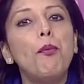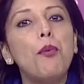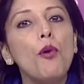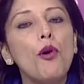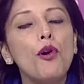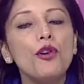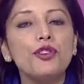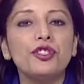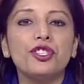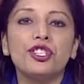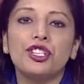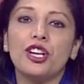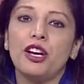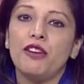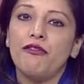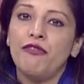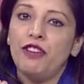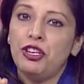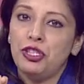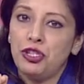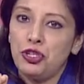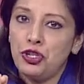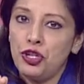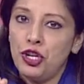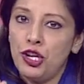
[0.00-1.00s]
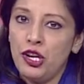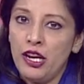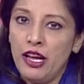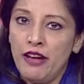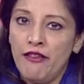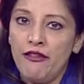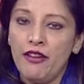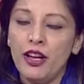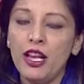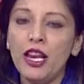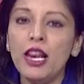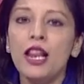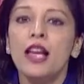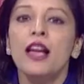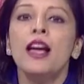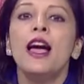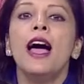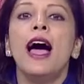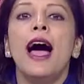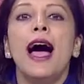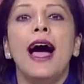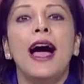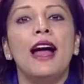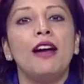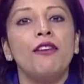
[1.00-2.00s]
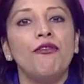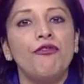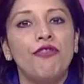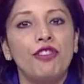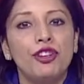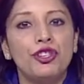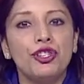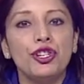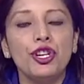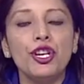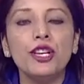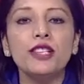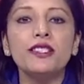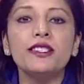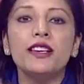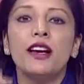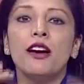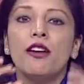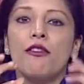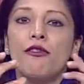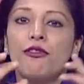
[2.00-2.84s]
post-conventional level and which is